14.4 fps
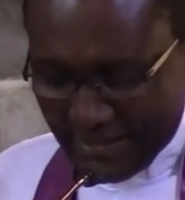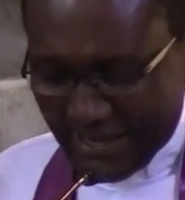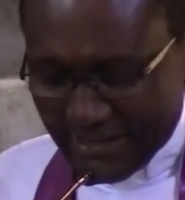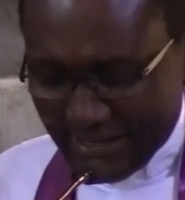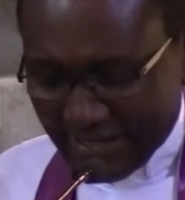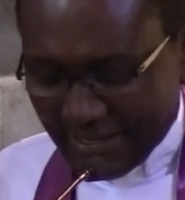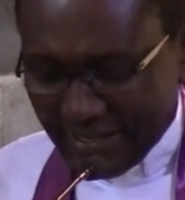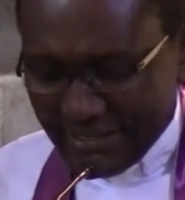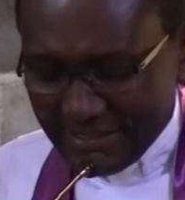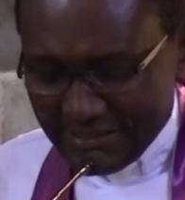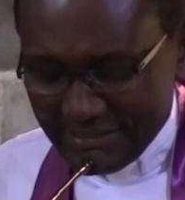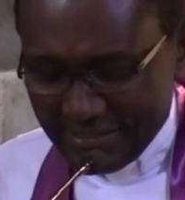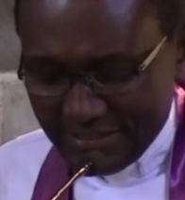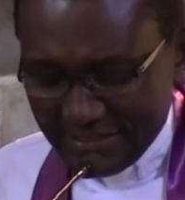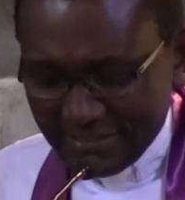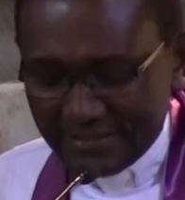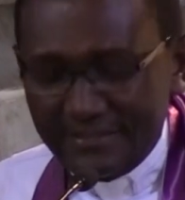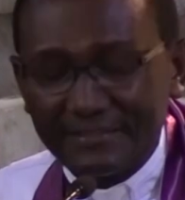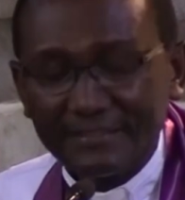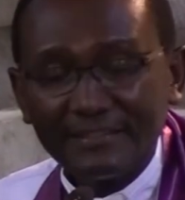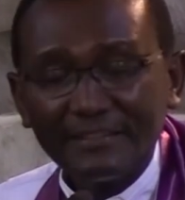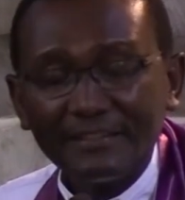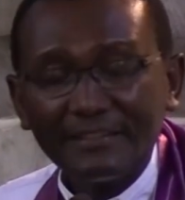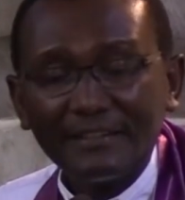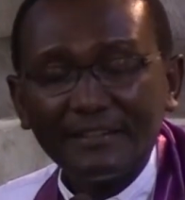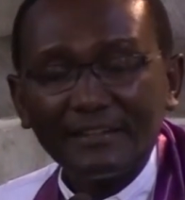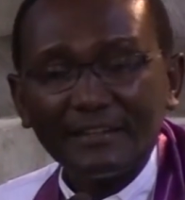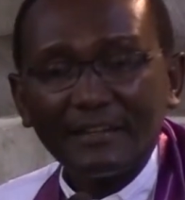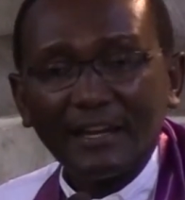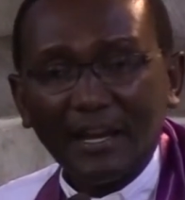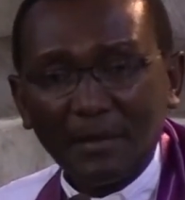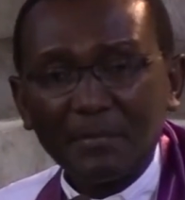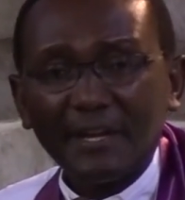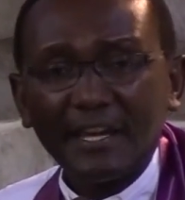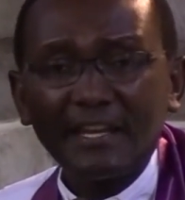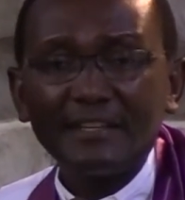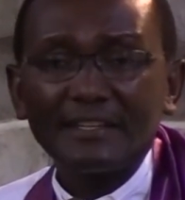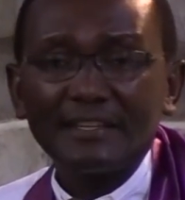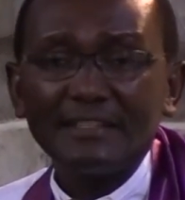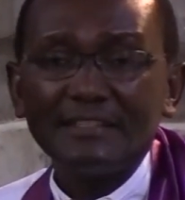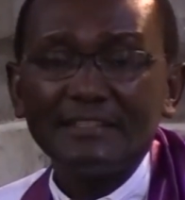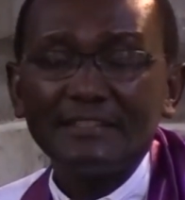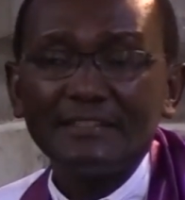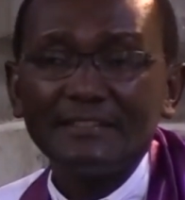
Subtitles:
they are the kind apprehended